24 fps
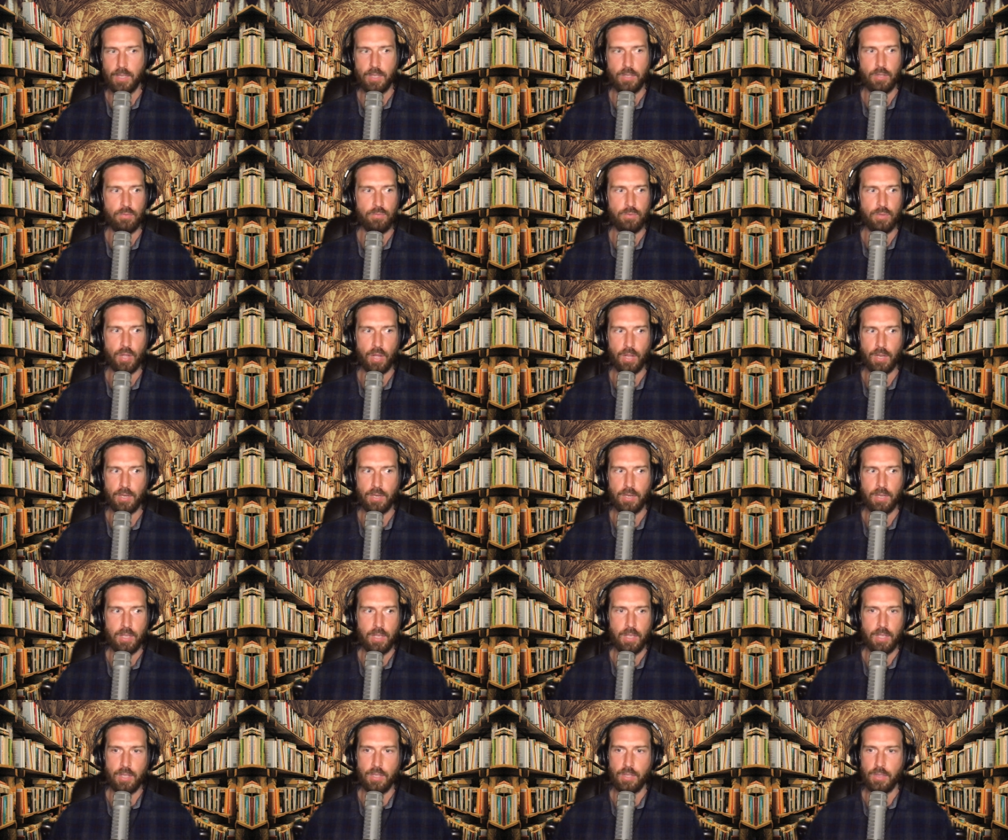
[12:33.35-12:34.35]
you've done
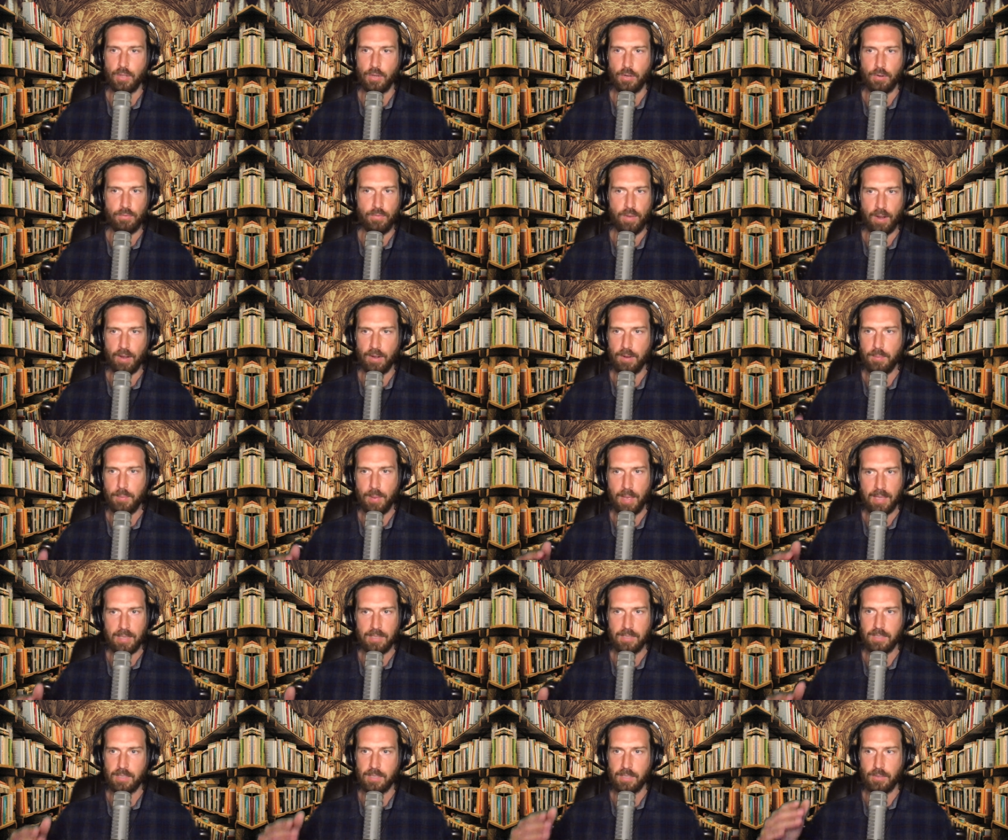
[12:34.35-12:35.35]
your very
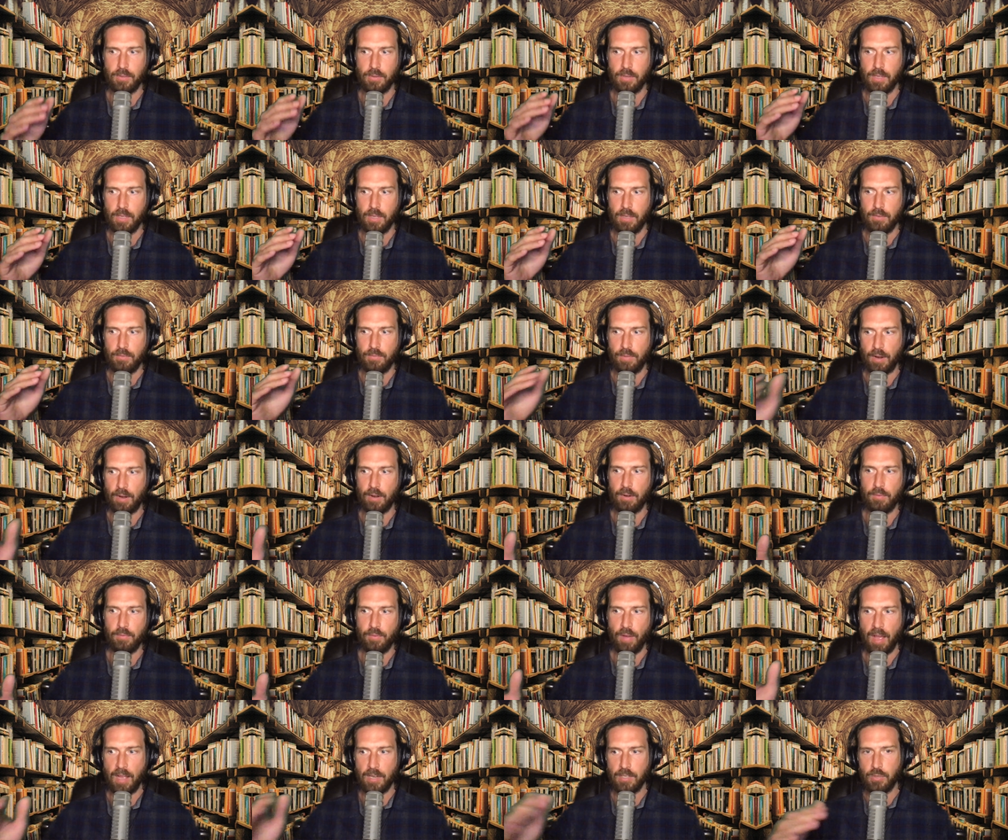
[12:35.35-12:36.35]
best to
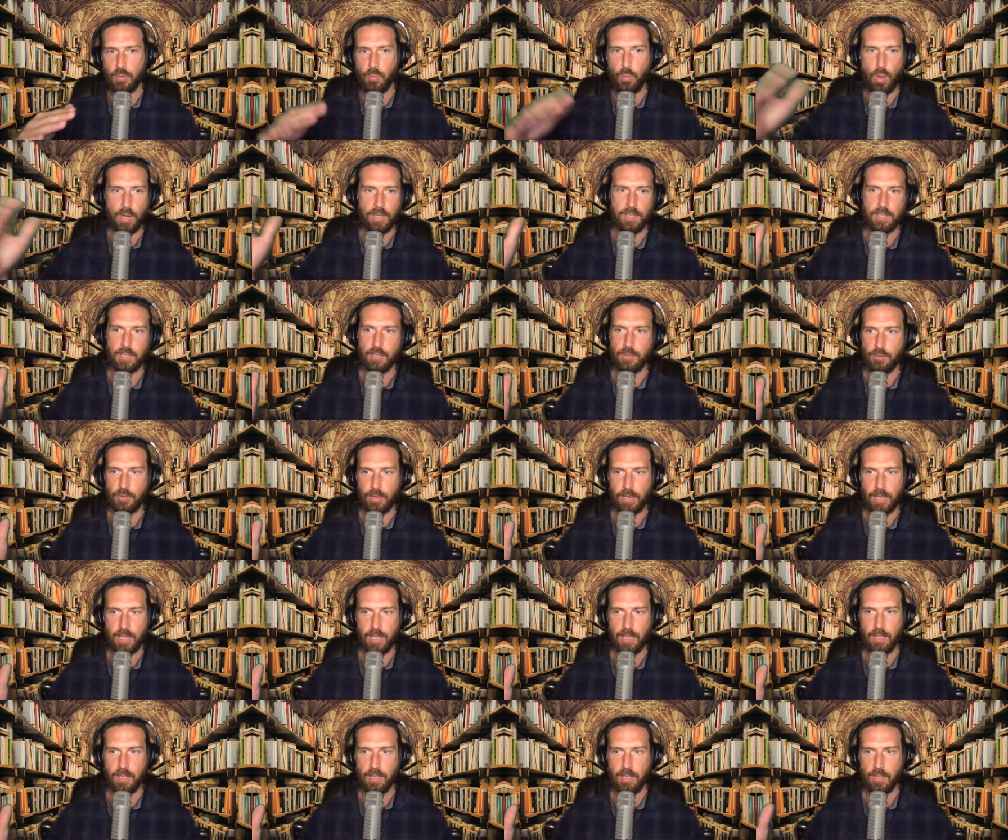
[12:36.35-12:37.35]
verify to what
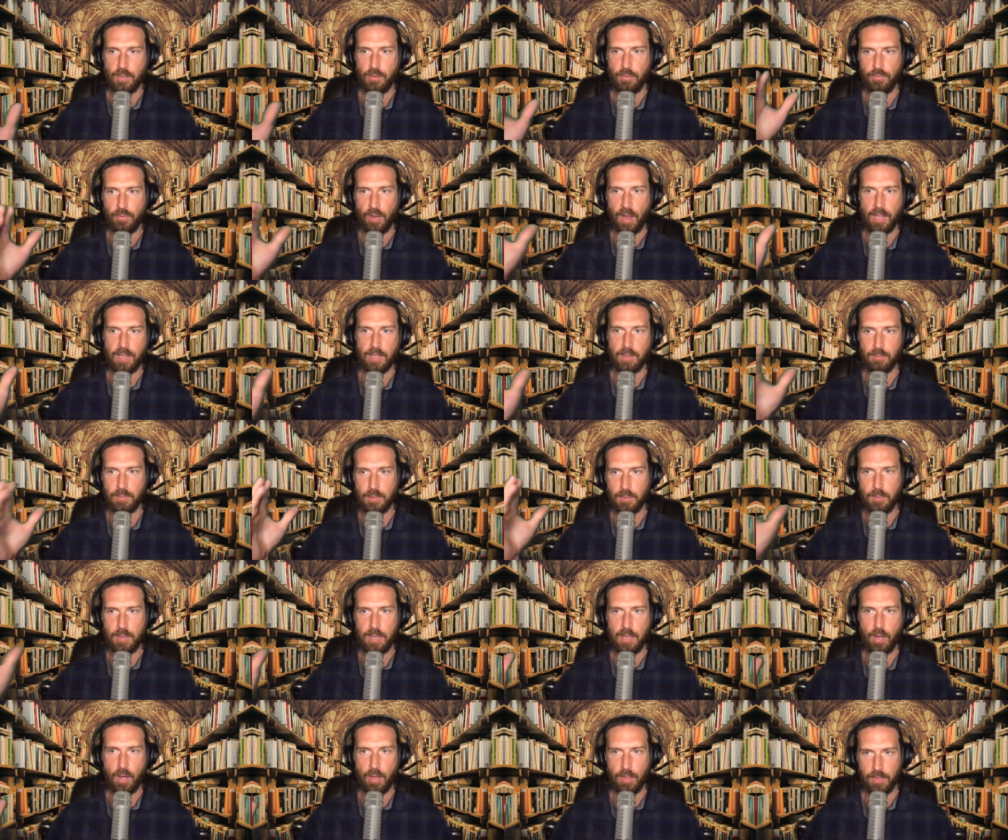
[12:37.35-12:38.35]
degree you find them to
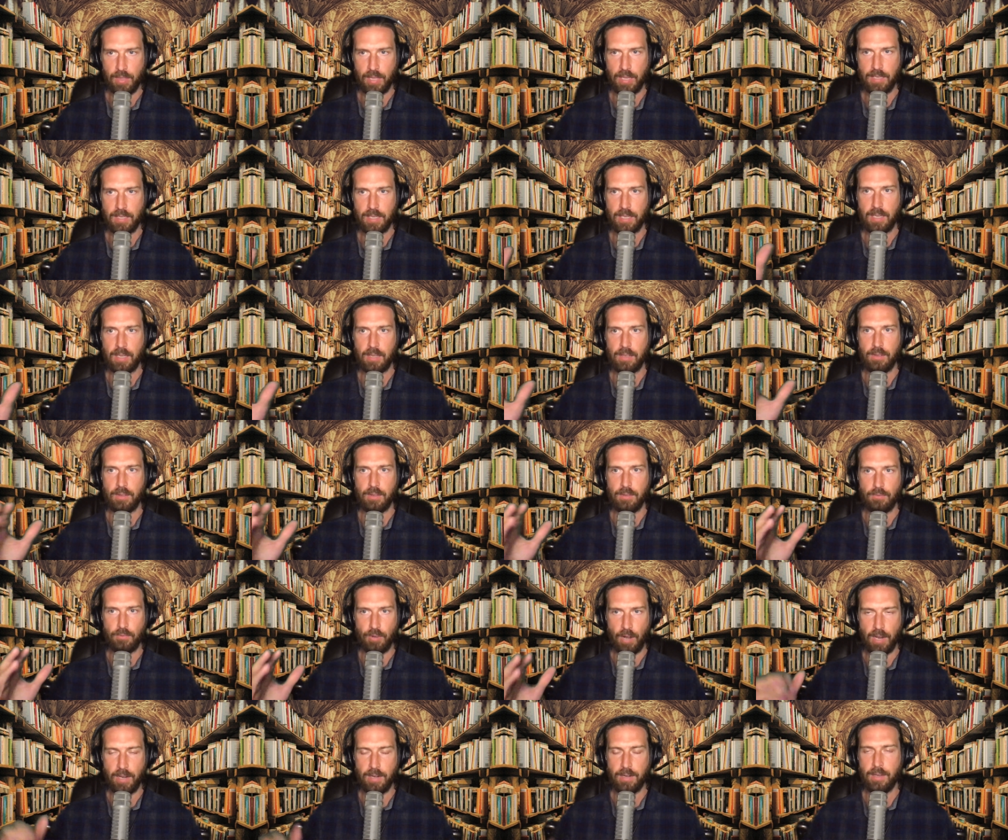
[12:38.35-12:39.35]
be authentic,
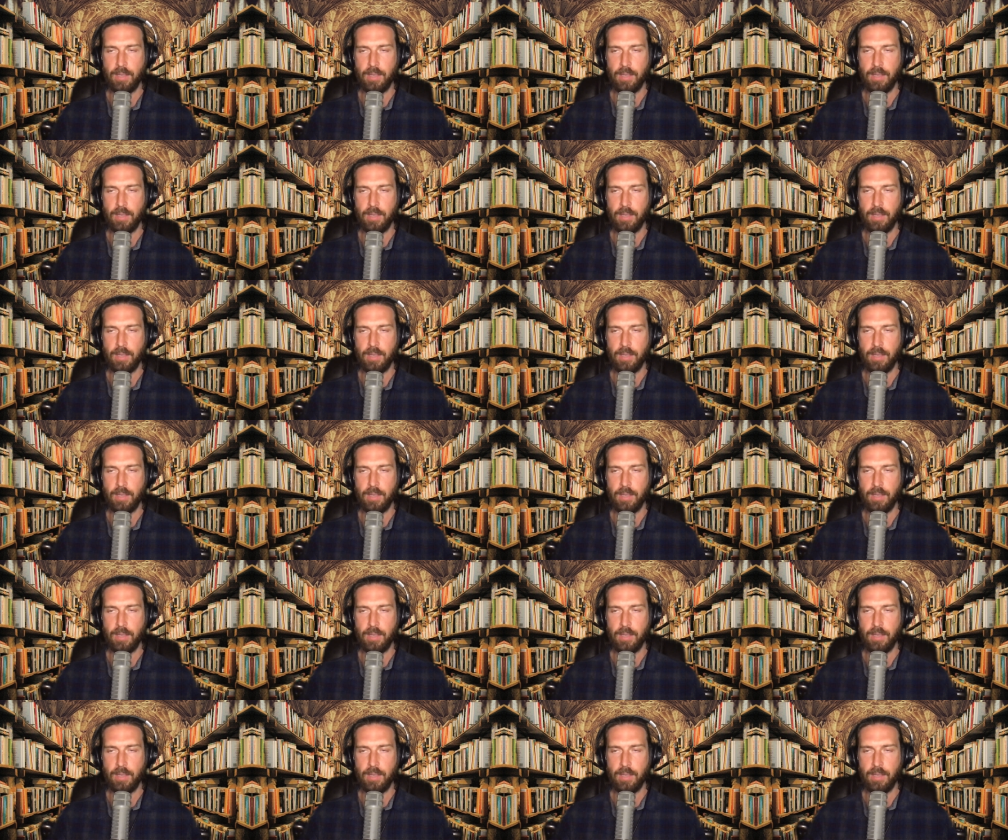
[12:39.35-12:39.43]
right?